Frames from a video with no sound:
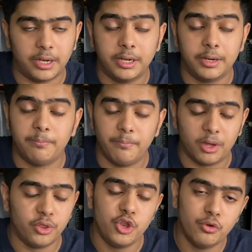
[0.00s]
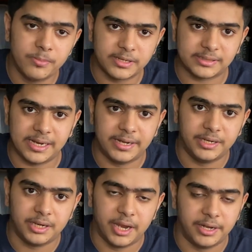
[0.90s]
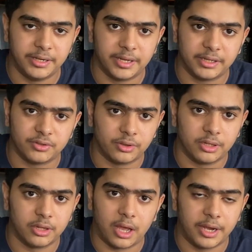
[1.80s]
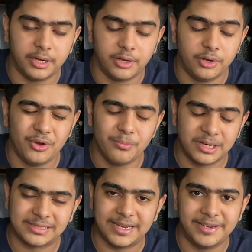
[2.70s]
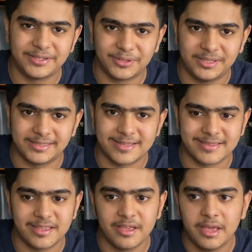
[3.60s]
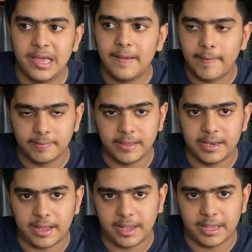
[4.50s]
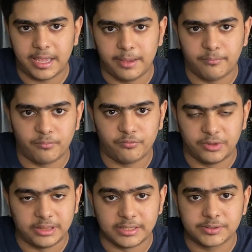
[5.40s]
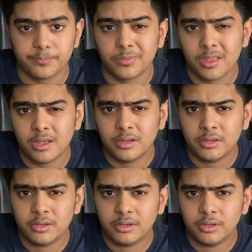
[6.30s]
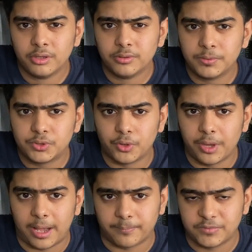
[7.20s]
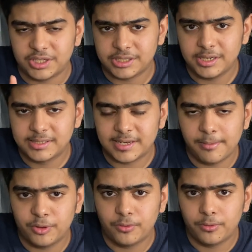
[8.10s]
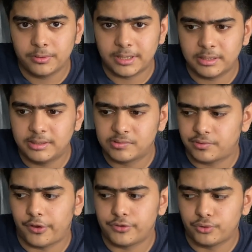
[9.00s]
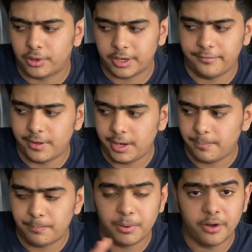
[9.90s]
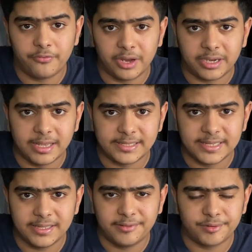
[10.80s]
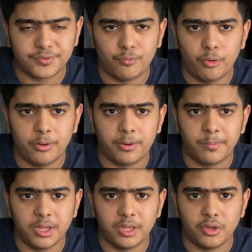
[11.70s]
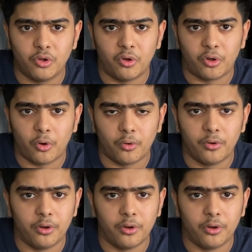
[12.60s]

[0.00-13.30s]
did numerous edits on this essay, and then I came with this. So yeah, just a disclaimer though, that this is not a very perfect essay. This won't be your